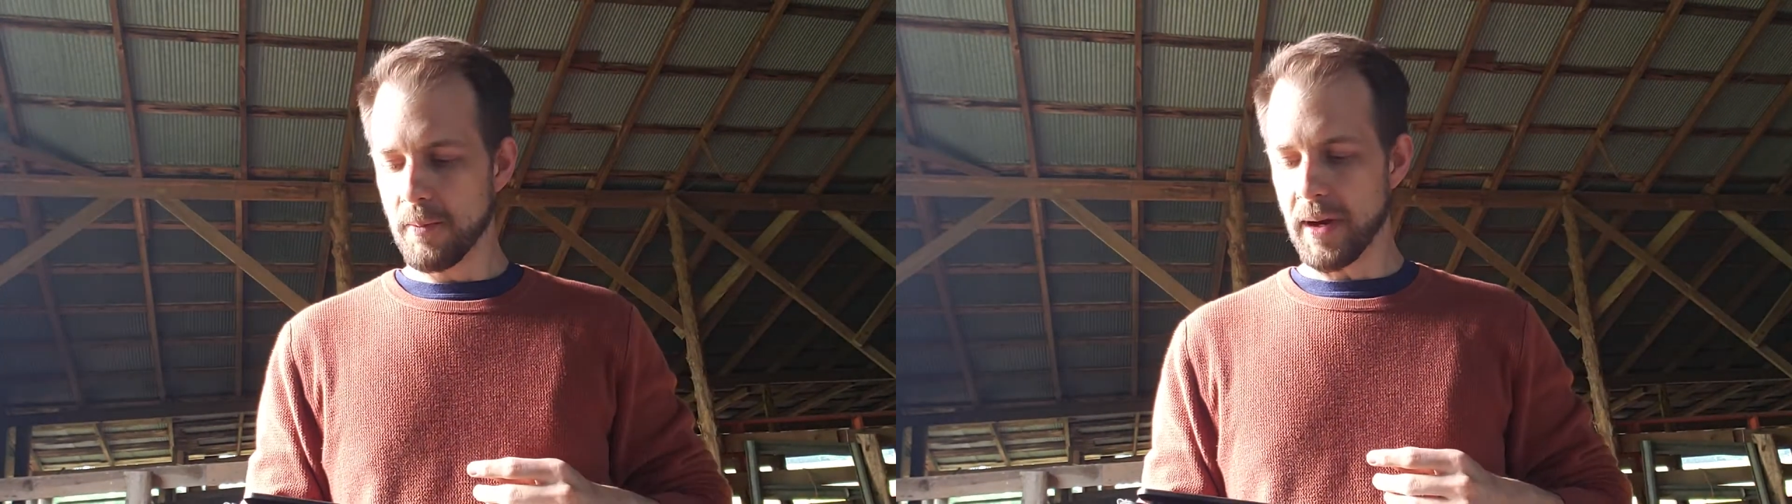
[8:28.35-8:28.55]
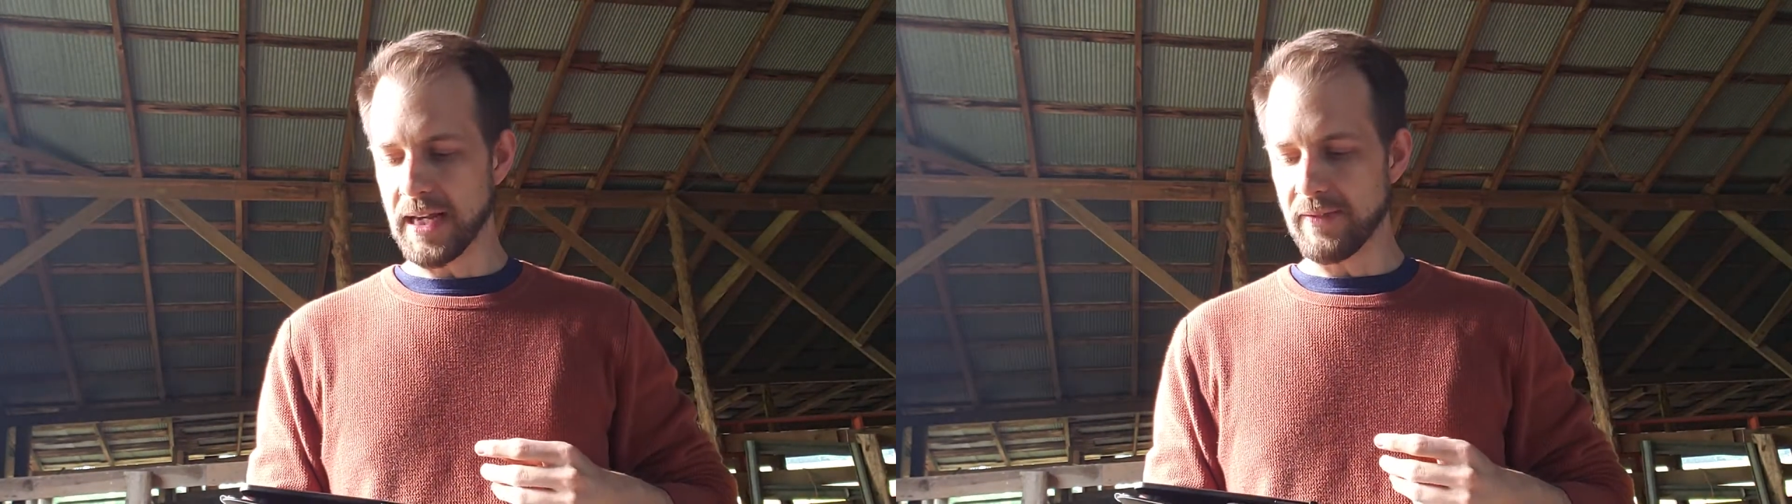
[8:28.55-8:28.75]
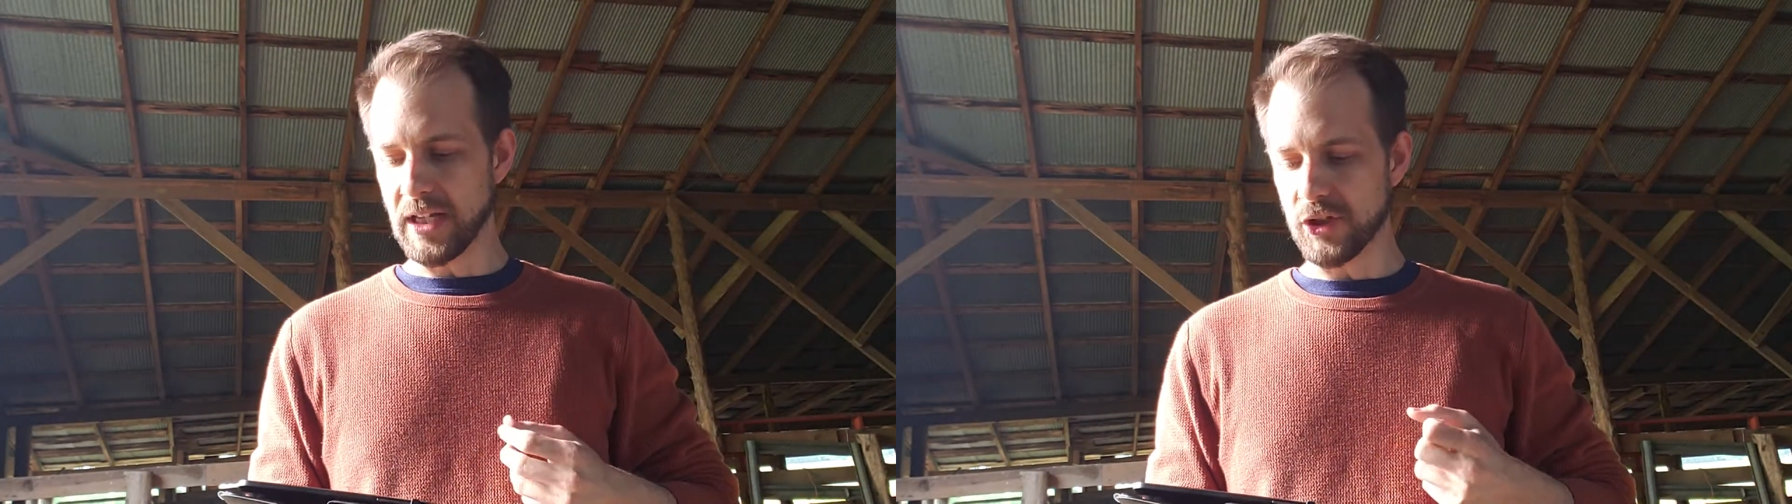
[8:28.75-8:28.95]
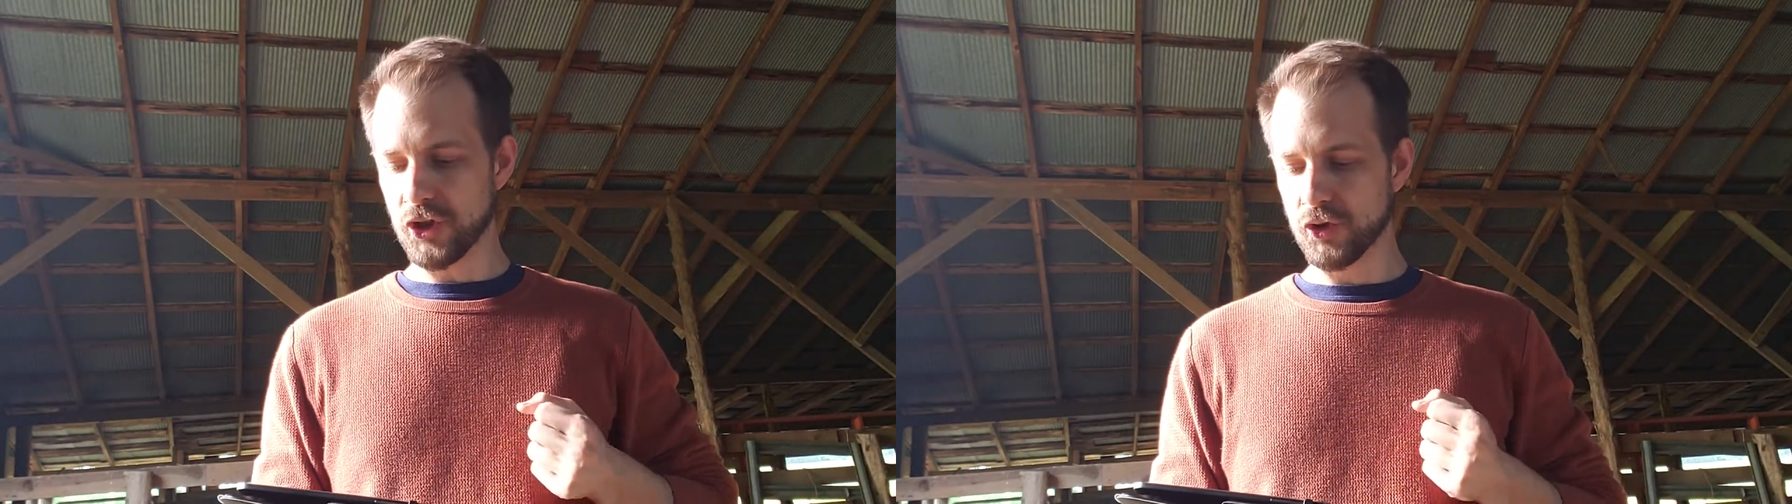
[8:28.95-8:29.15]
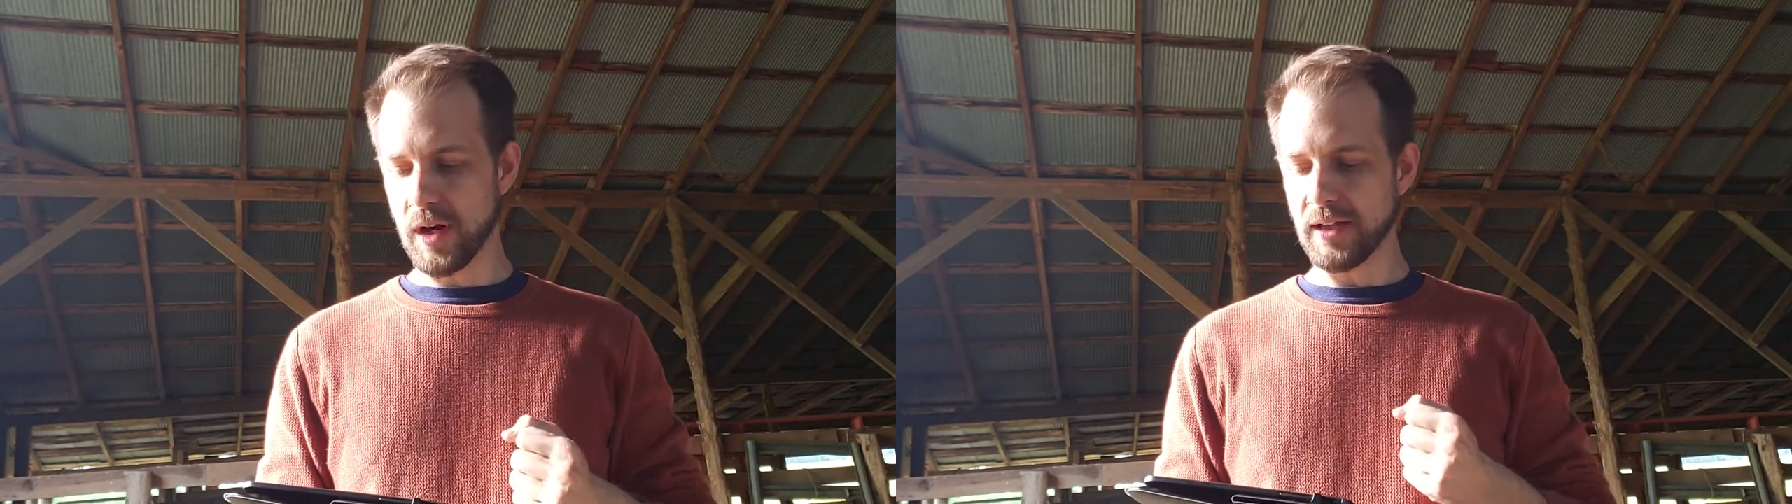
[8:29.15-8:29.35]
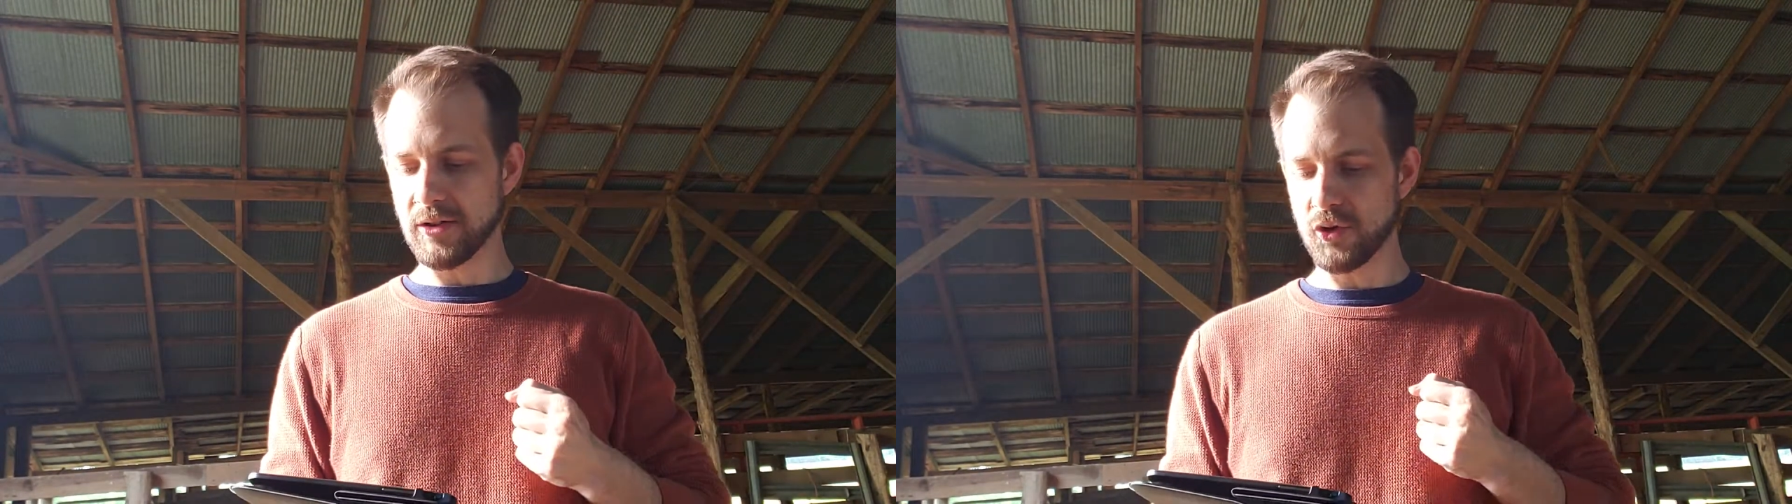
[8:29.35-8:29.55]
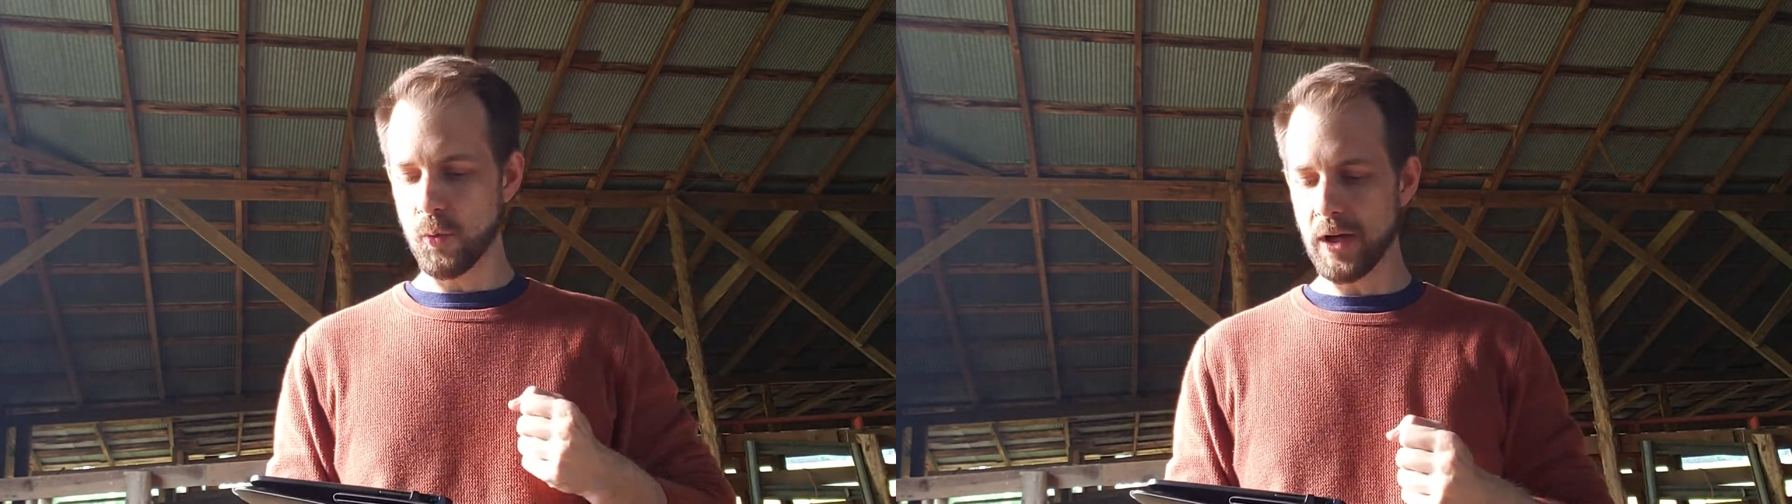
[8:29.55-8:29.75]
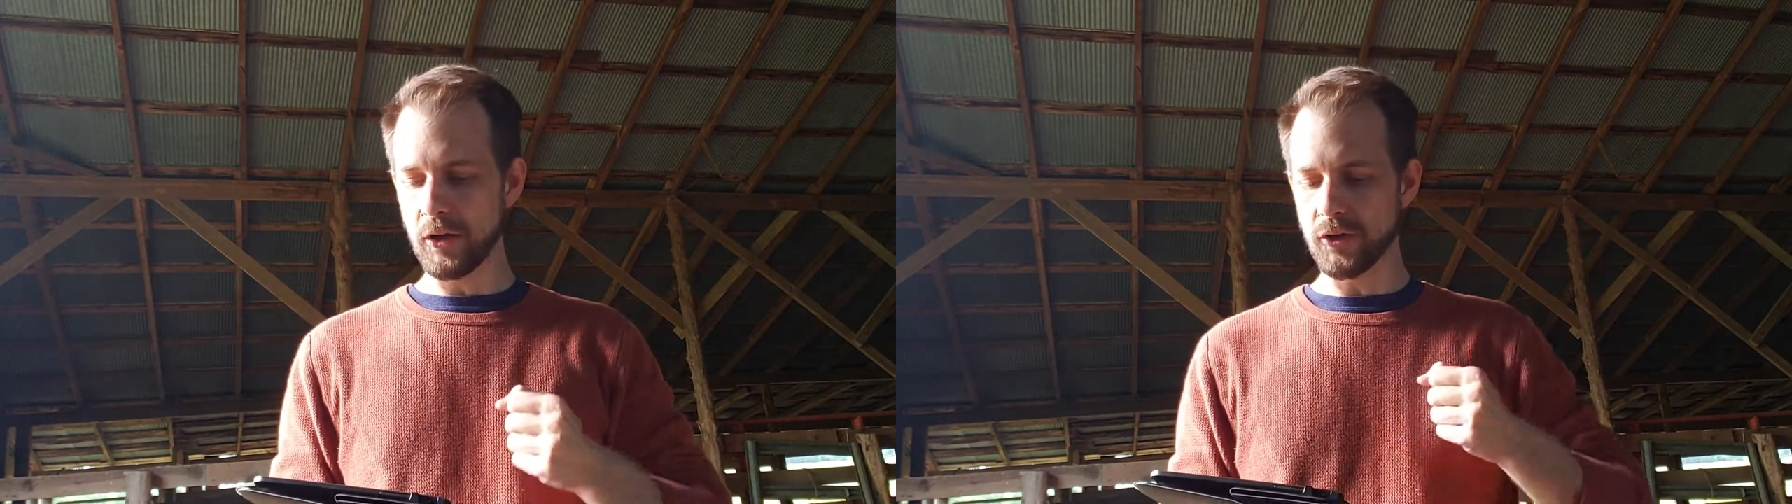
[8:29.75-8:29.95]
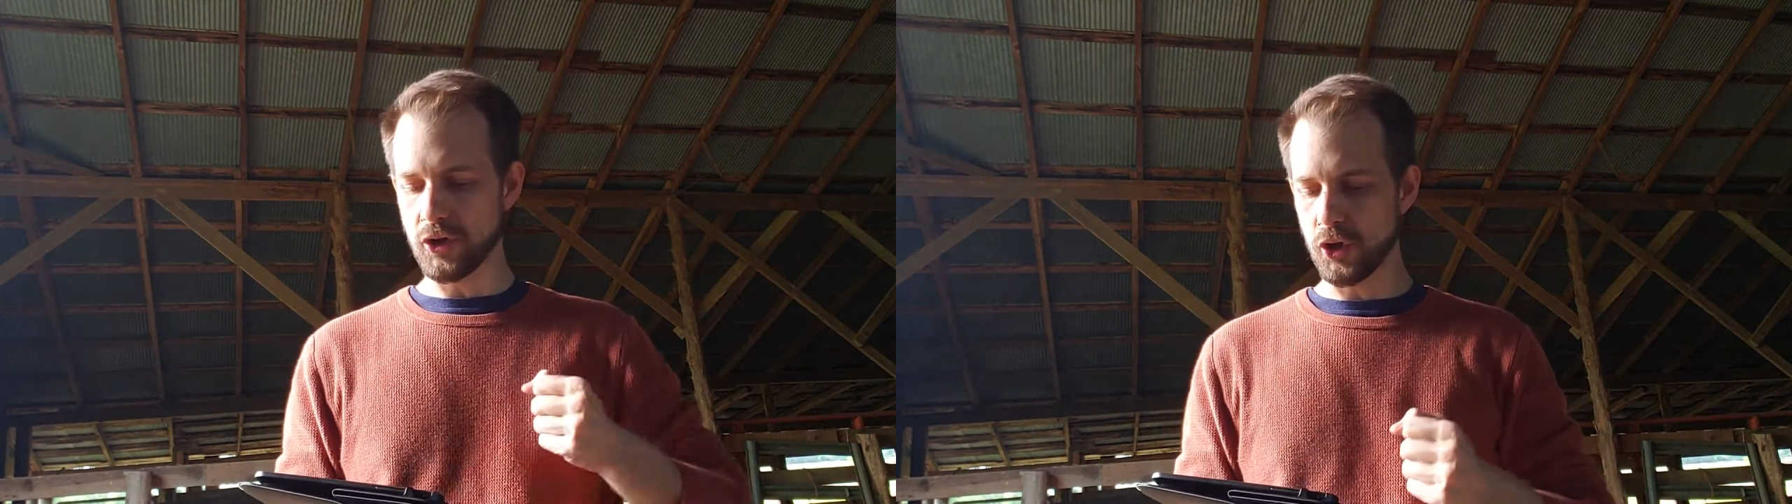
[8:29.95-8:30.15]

by giving it strength to will and to